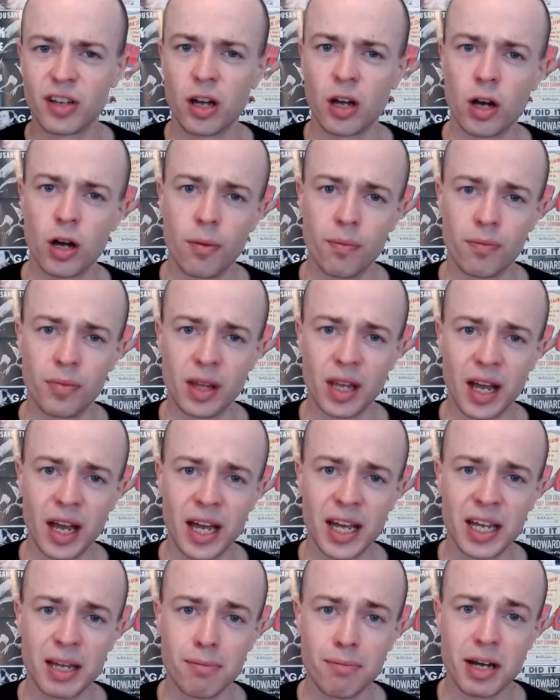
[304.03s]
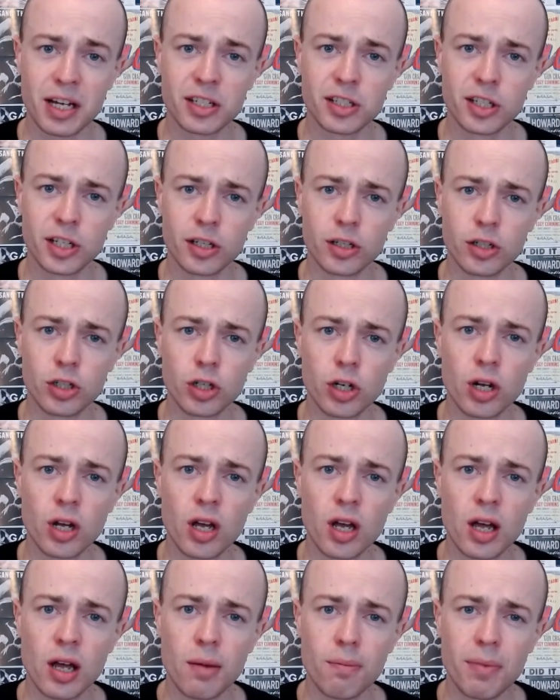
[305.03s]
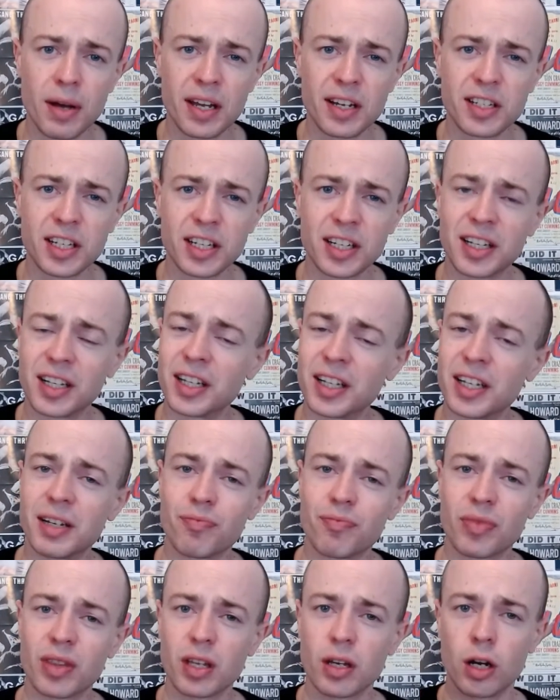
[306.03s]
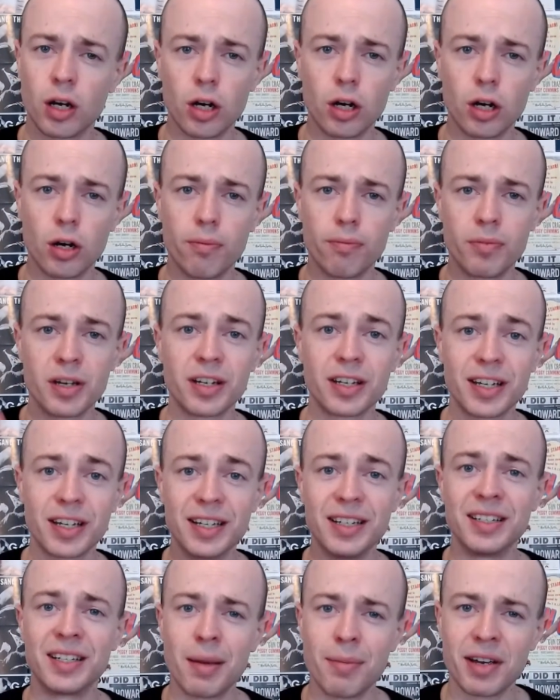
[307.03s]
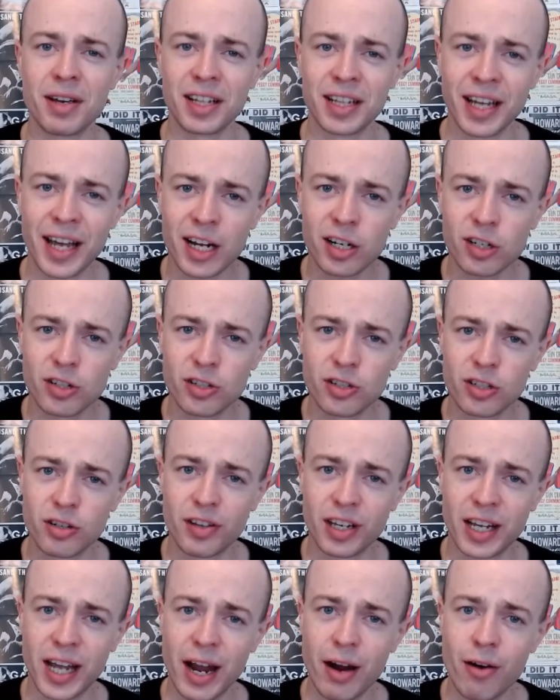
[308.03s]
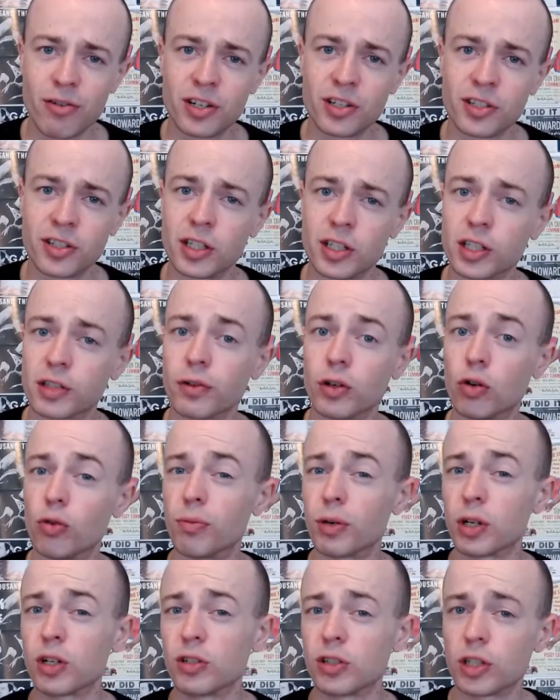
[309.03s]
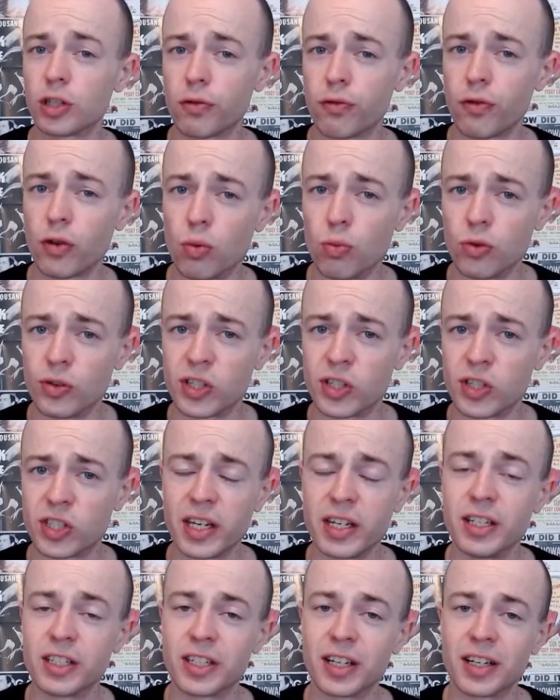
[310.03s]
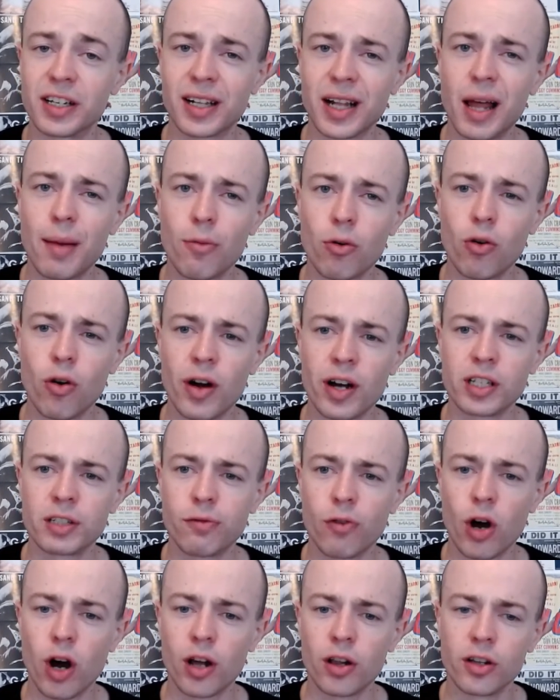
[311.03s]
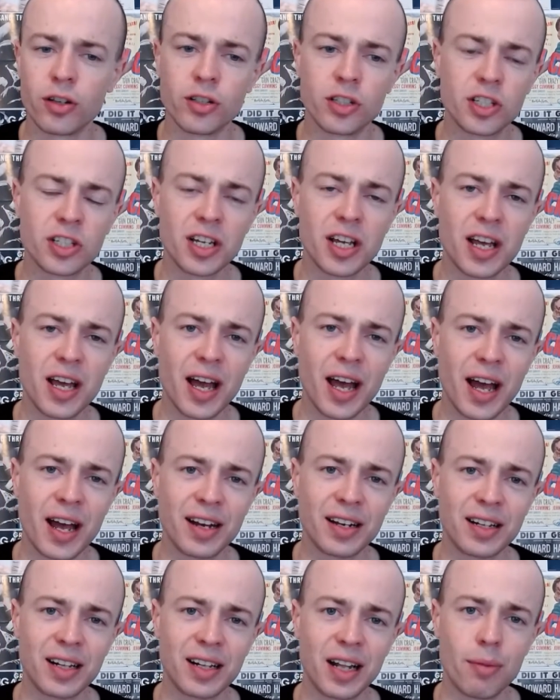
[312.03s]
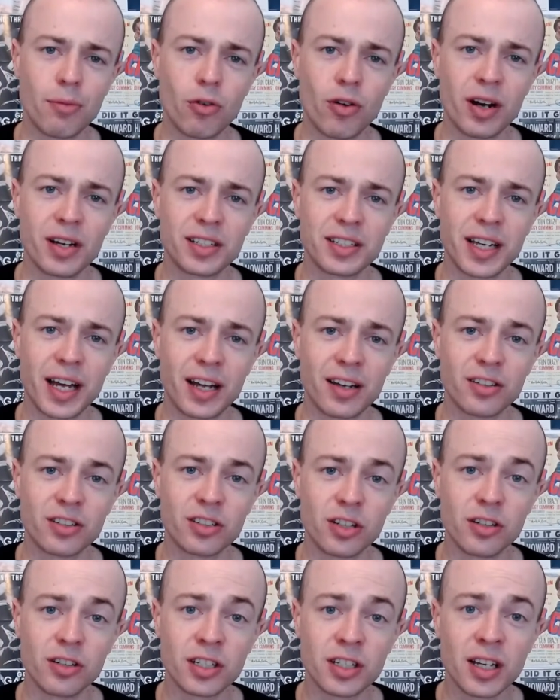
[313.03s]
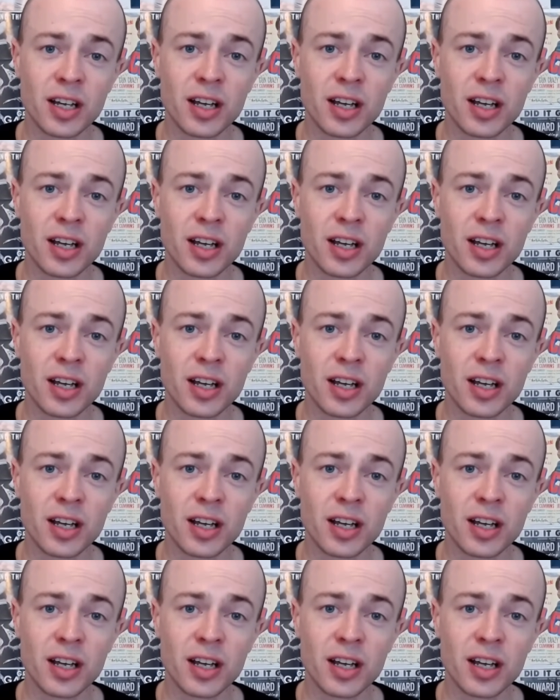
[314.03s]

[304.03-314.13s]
um, a message basically um, condemning the actions of the characters in this film because this film was seen to glamorize violence and glamorize gangsters.